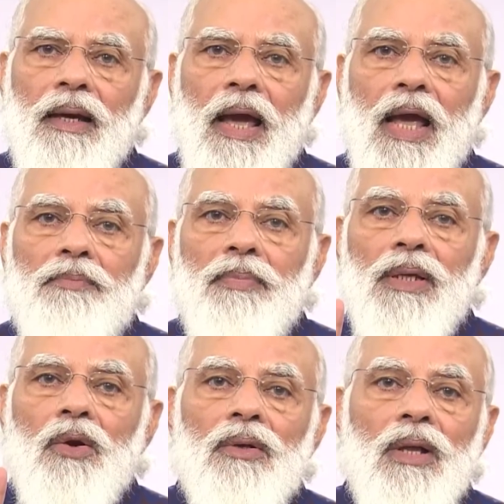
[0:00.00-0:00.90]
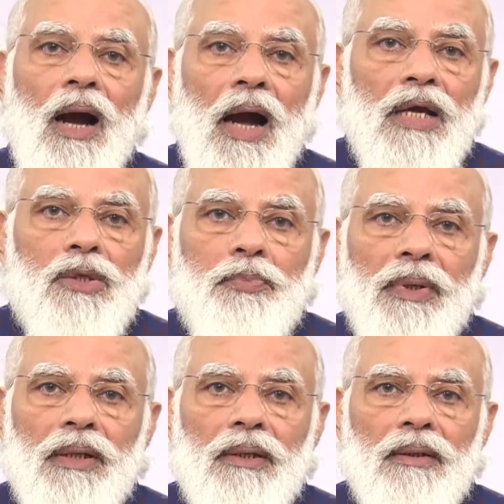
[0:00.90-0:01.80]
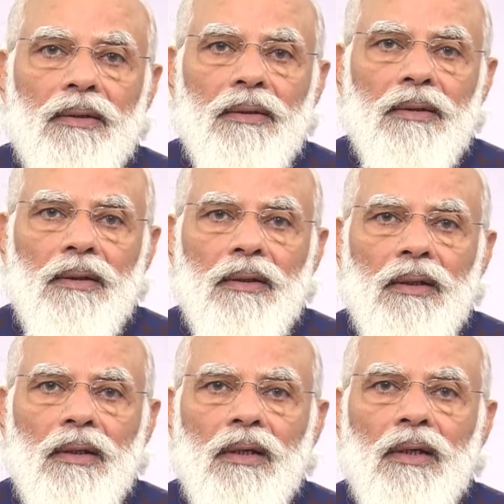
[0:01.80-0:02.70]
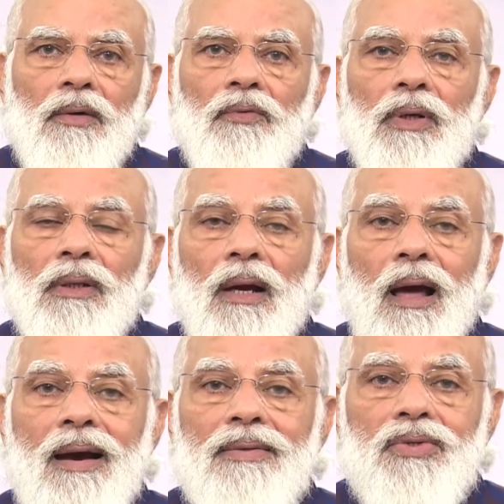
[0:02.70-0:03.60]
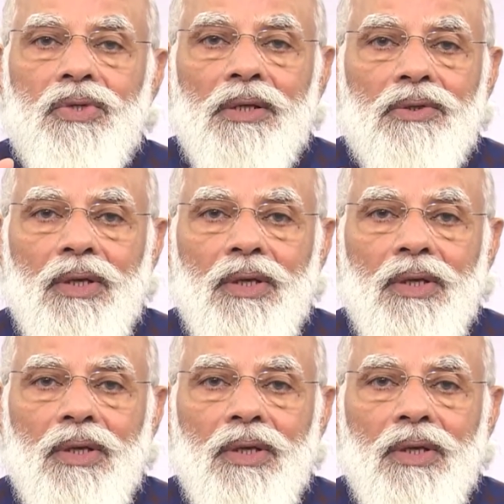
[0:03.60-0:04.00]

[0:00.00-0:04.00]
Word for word: has been on the high speed for the last 6